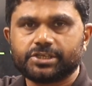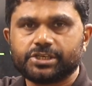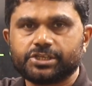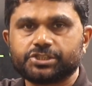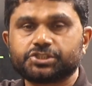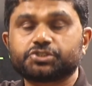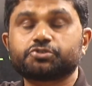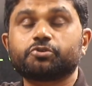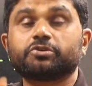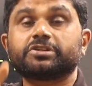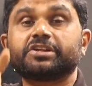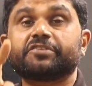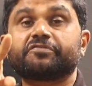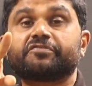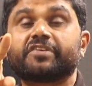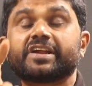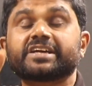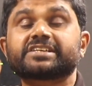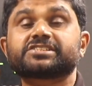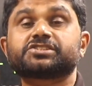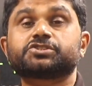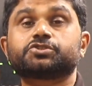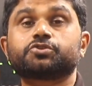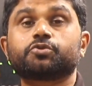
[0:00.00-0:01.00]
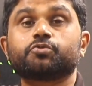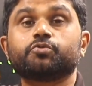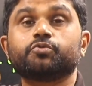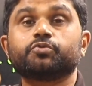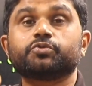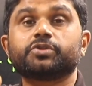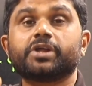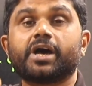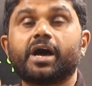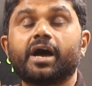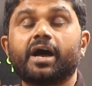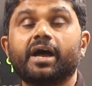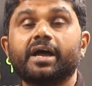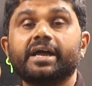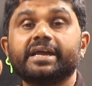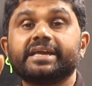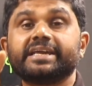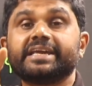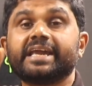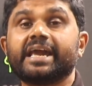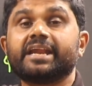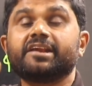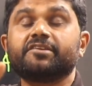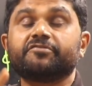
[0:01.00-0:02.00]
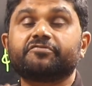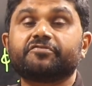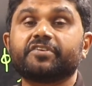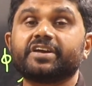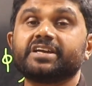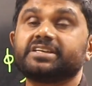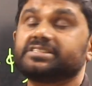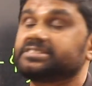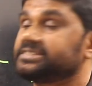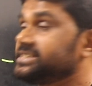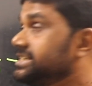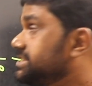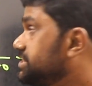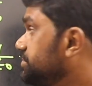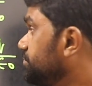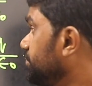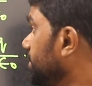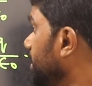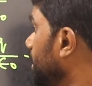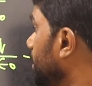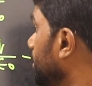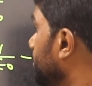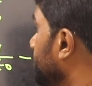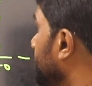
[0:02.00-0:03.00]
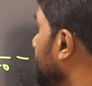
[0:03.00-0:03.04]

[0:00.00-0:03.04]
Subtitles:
So the flux through the n phases will